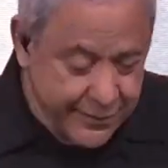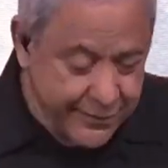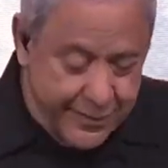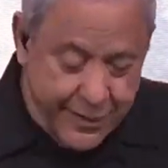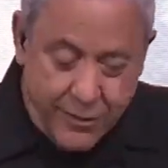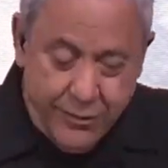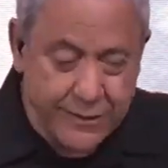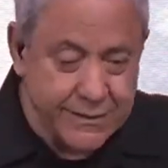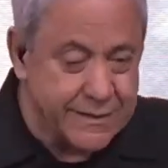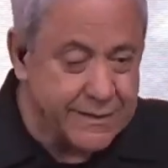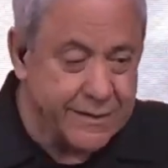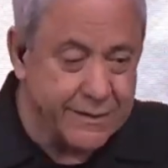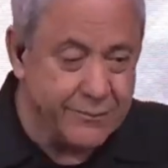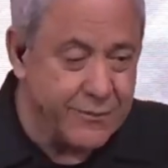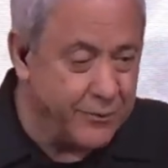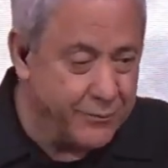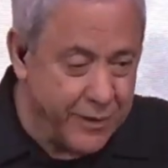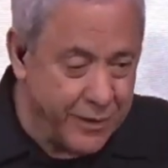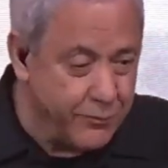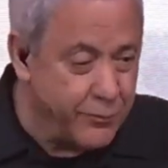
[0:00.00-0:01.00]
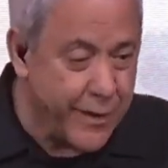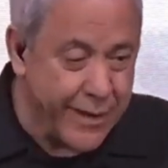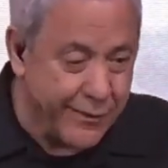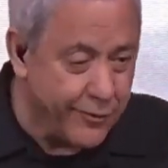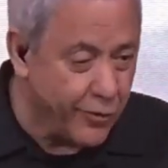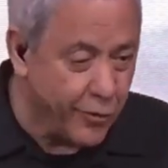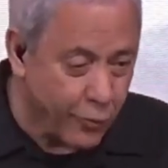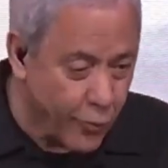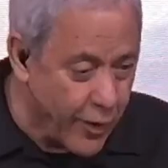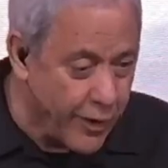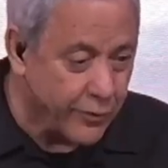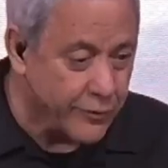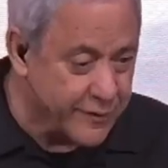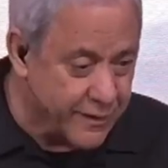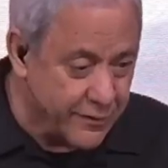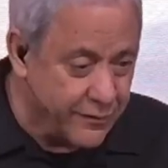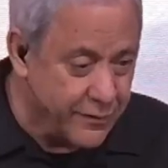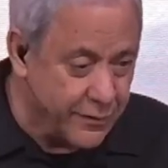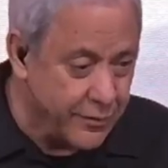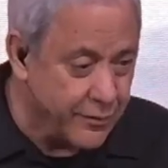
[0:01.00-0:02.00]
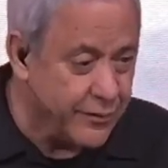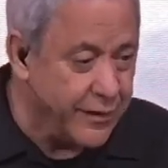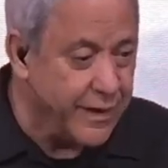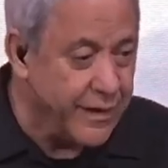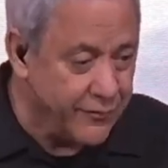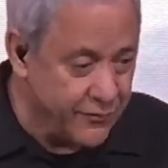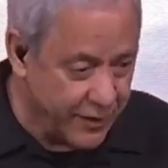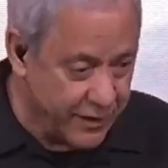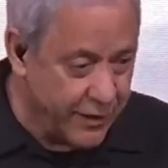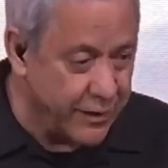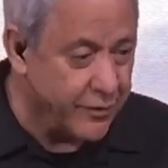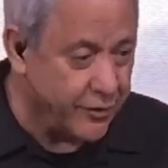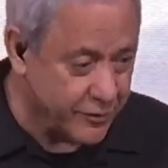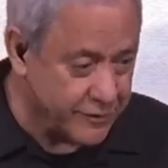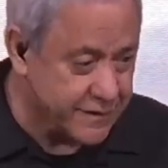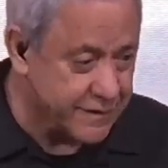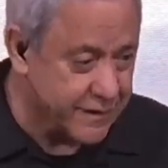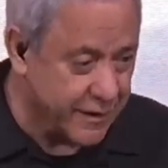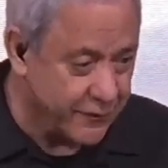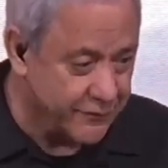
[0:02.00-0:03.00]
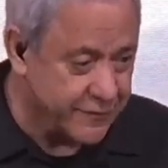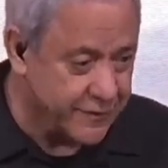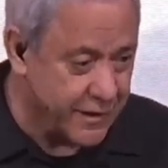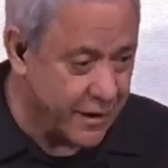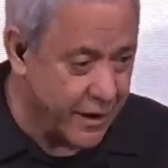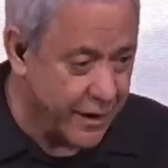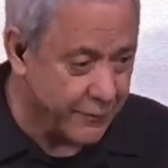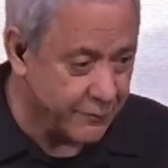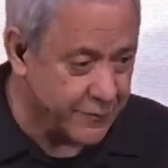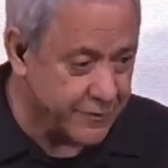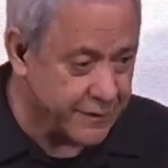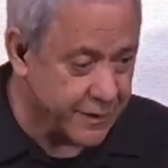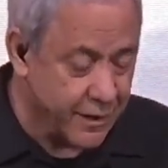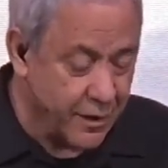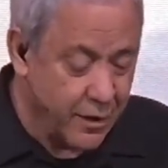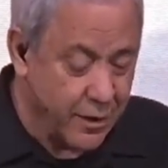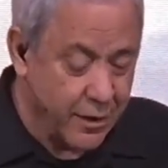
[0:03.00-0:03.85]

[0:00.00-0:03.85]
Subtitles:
they always seem to be better well-to-do, even in those tough times.